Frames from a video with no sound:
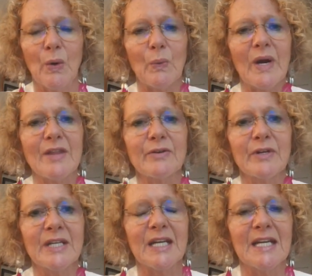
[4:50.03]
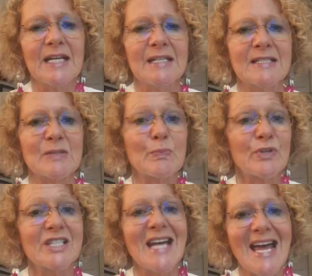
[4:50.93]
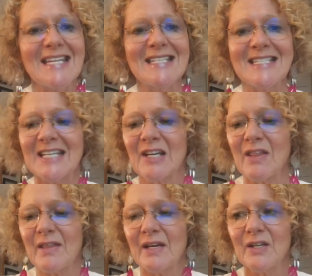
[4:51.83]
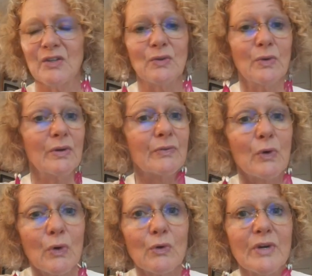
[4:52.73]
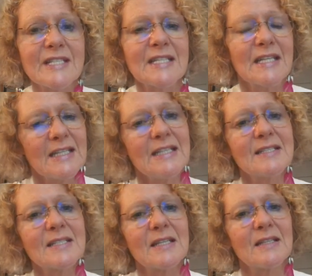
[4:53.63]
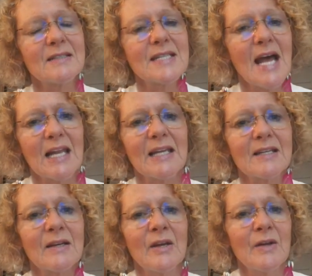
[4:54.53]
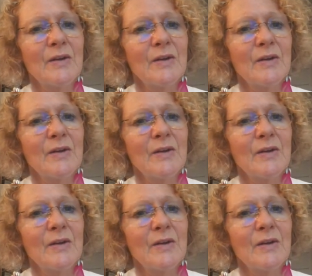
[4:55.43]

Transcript: whether it is pretending that you have already eaten and telling